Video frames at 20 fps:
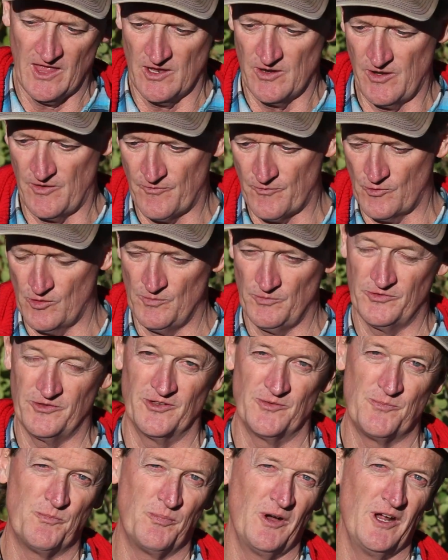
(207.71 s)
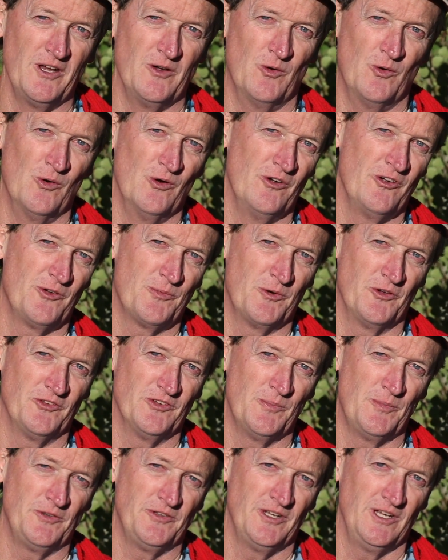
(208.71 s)
It forms this bright orange
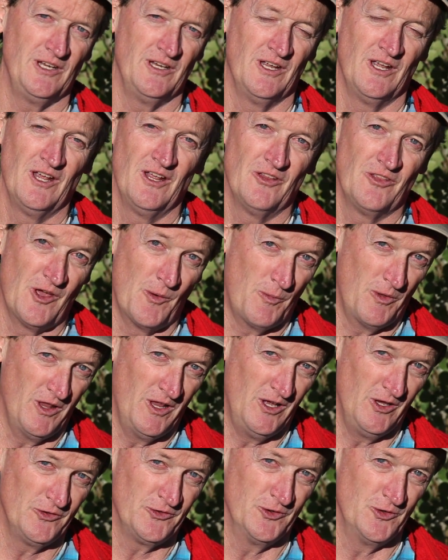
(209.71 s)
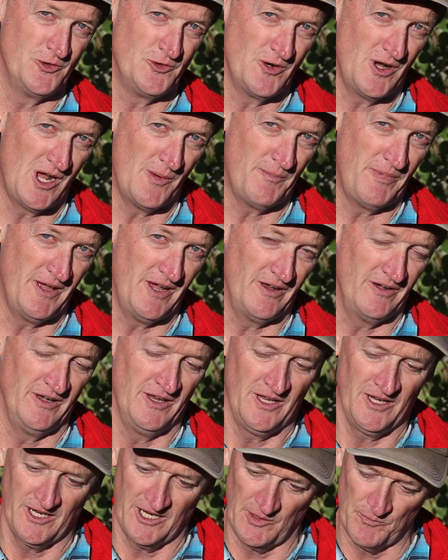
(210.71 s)
precipitate that will also drop out
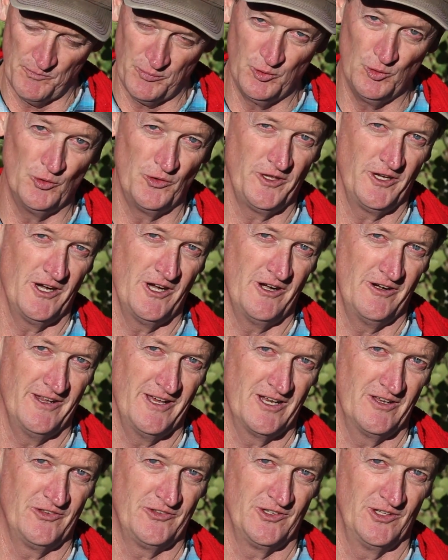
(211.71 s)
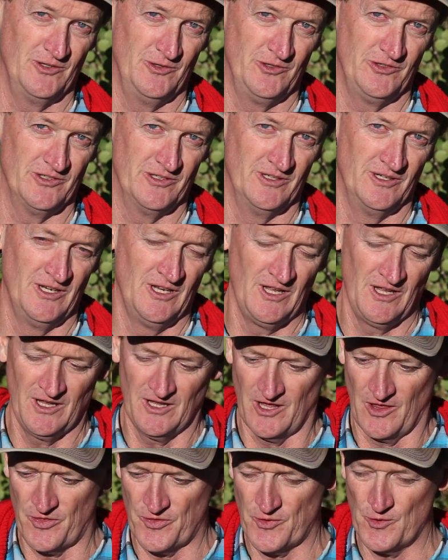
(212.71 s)
and pull the iron out of solution.
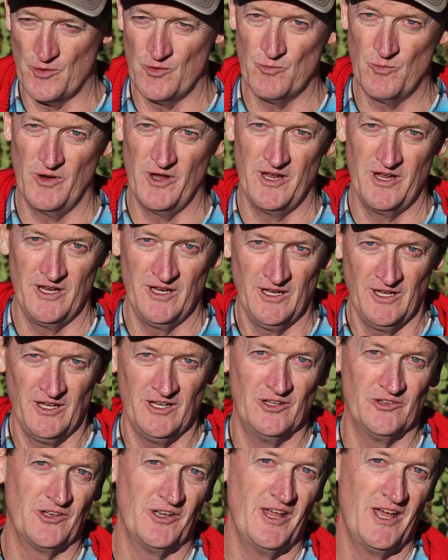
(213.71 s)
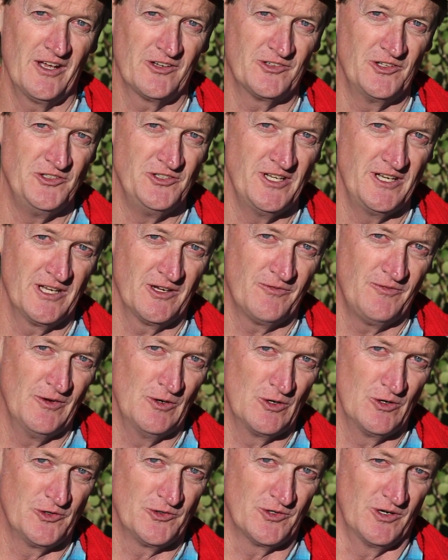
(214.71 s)
A third way is anoxygenic
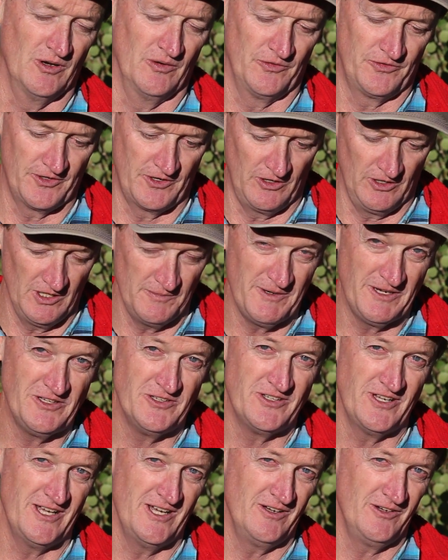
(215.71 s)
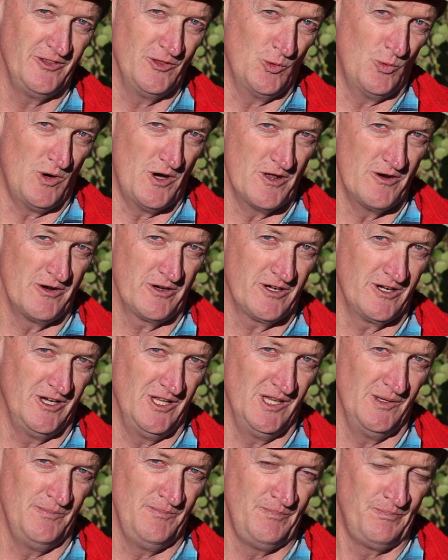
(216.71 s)
phototrophs that are living down in the water
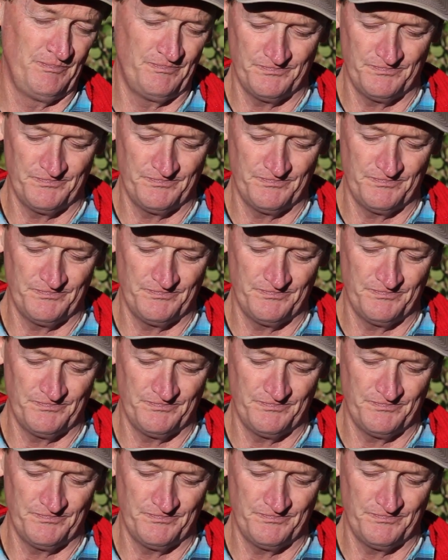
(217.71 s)
column